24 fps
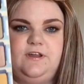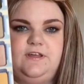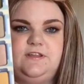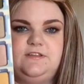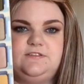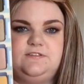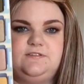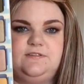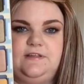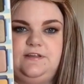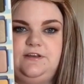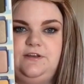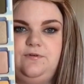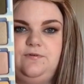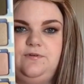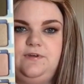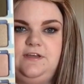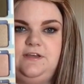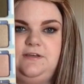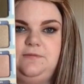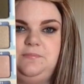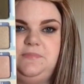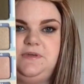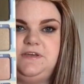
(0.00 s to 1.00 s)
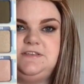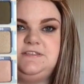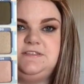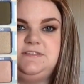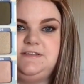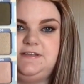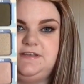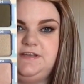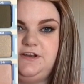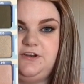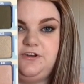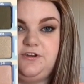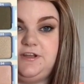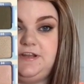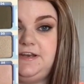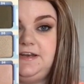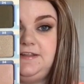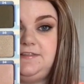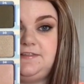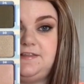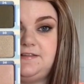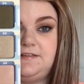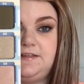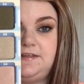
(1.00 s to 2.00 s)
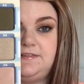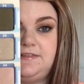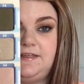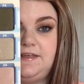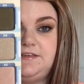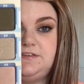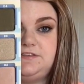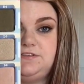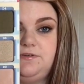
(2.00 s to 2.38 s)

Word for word: and so they don't get mixed in or anything like that.